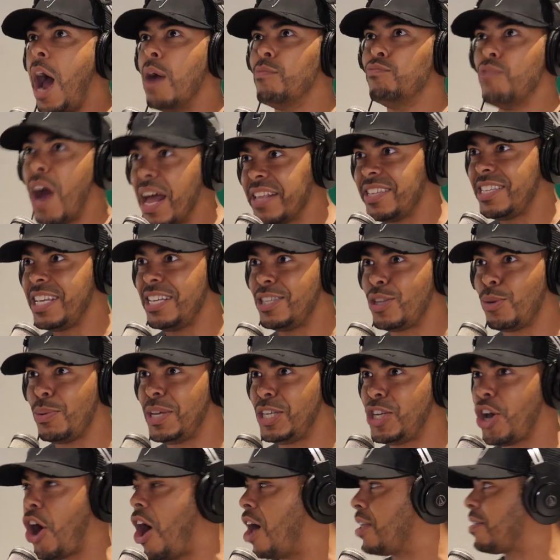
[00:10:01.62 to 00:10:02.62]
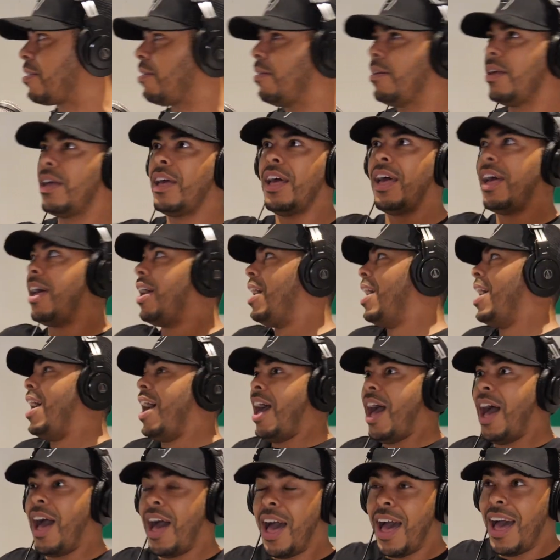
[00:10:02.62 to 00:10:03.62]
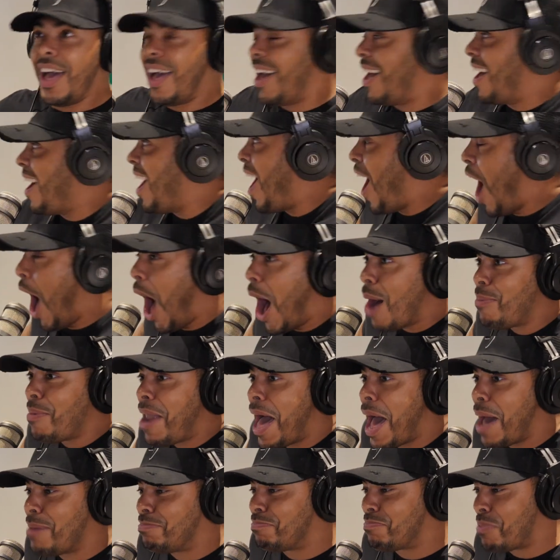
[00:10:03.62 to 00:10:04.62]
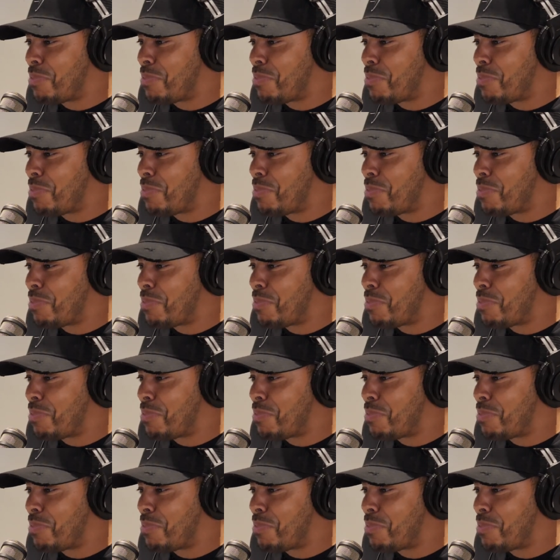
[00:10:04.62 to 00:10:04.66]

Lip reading: and runs into his yard. I'm like, bro.